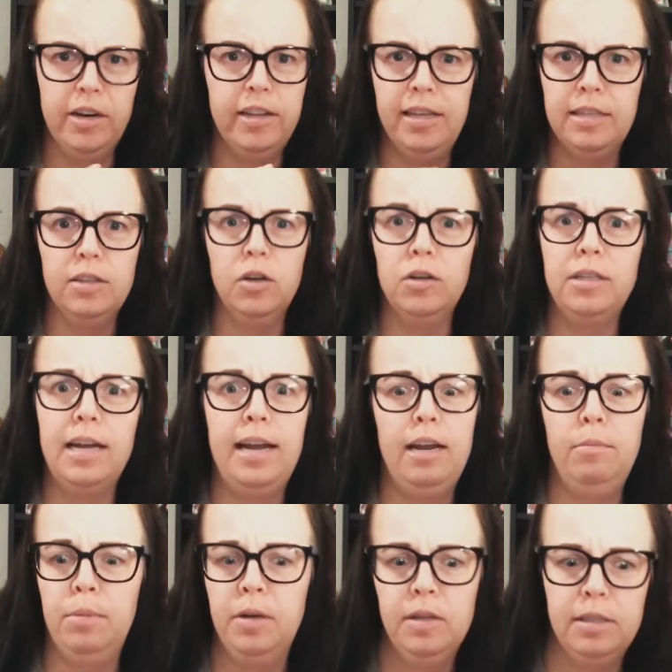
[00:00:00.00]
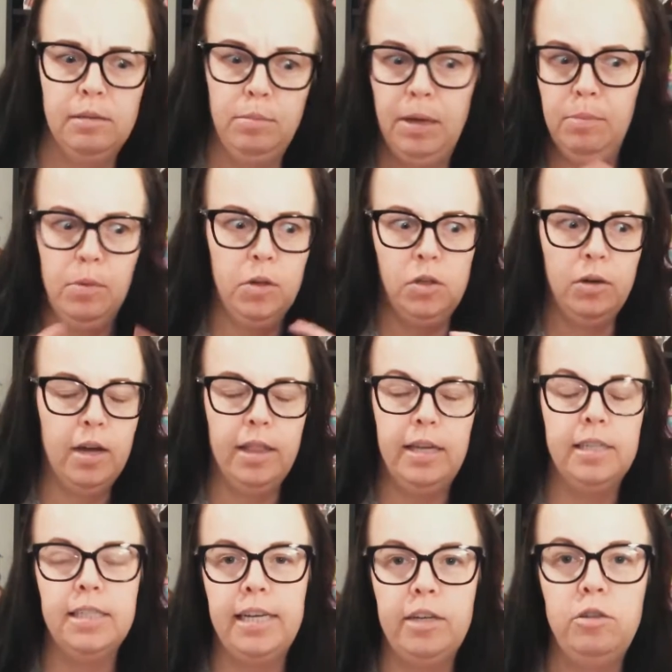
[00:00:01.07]
these little tiny books and people do all
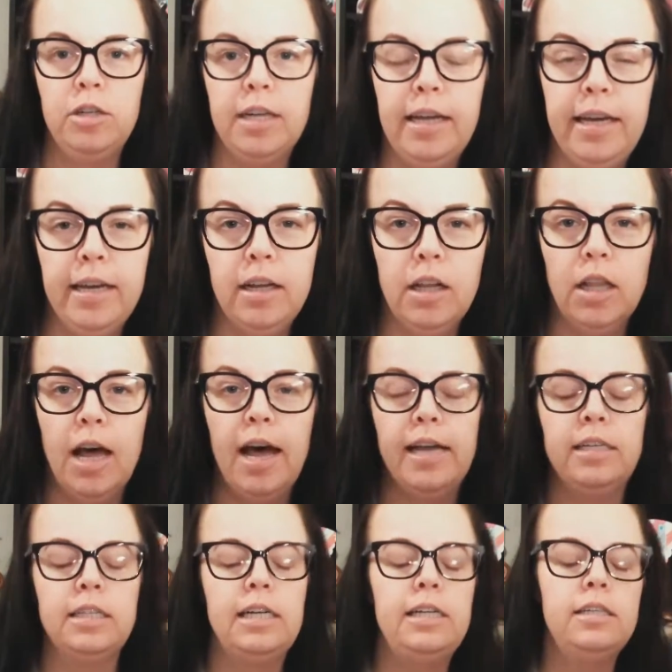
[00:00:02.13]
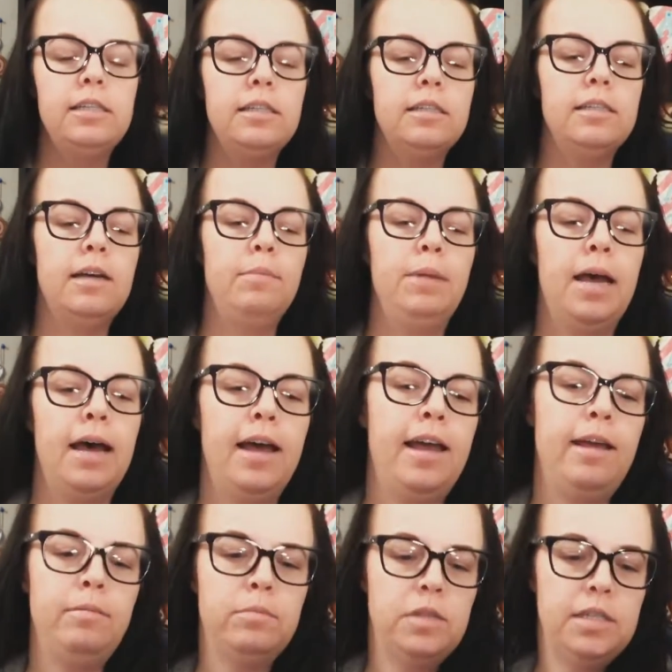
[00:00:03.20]
these intricate collages.
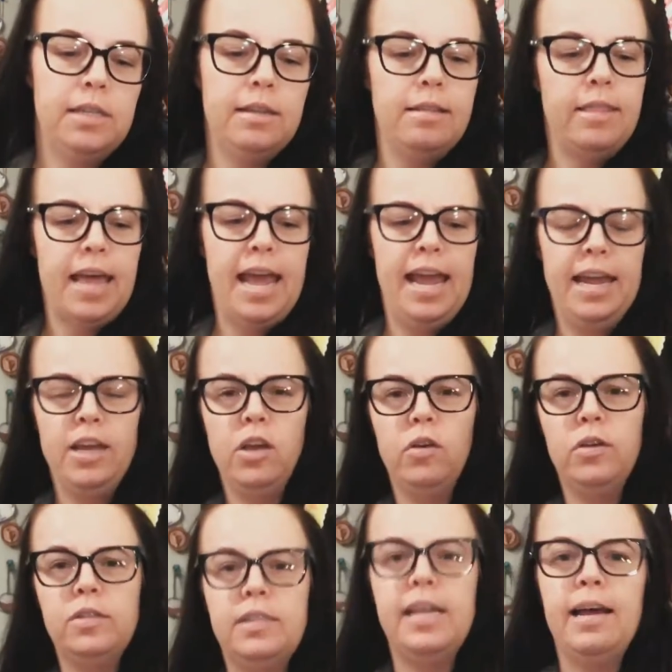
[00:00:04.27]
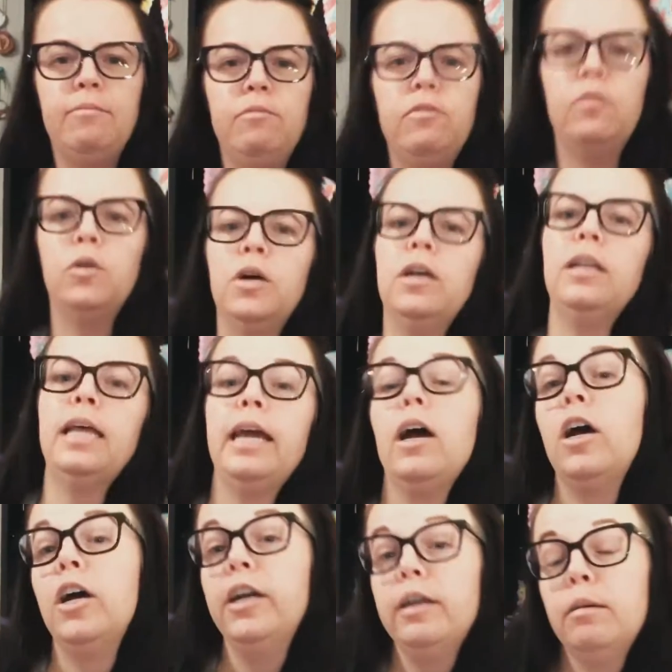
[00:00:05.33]
Sometimes they use them for like
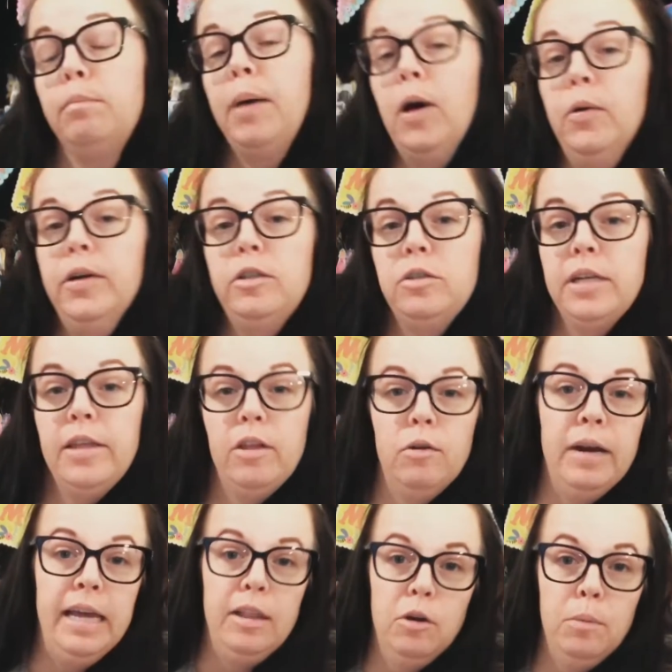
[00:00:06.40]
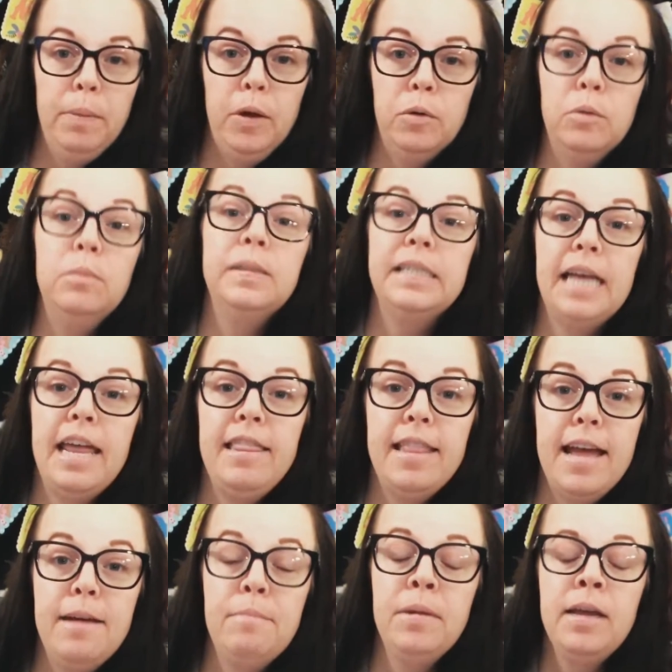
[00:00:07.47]
art and poetry. They'll write little poems in
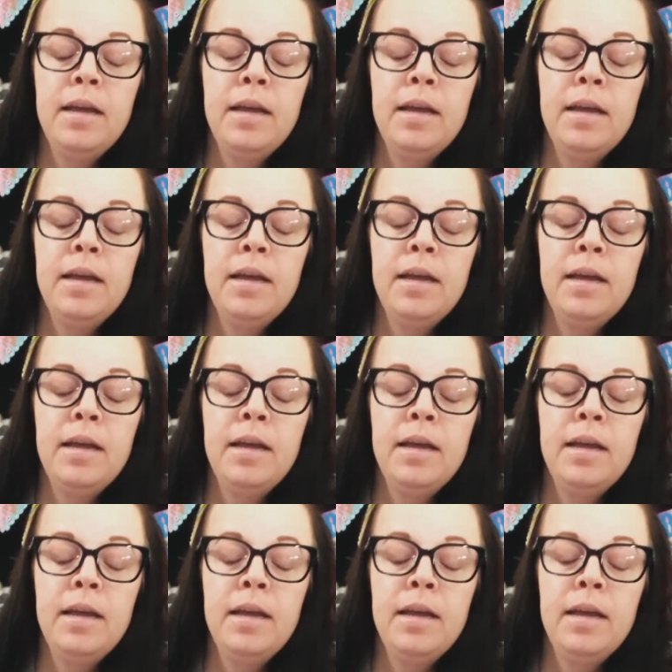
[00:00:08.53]
them.